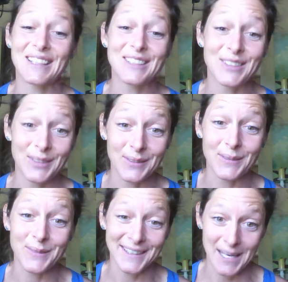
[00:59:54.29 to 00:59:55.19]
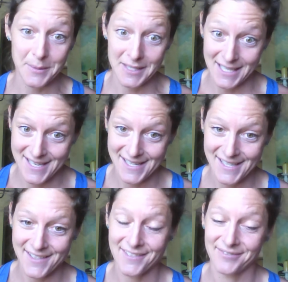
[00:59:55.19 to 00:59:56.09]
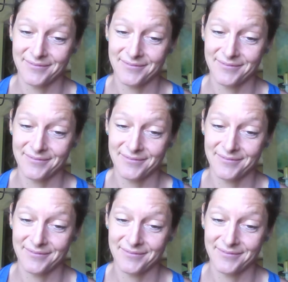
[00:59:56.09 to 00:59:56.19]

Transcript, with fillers: the truth of what they were telling you.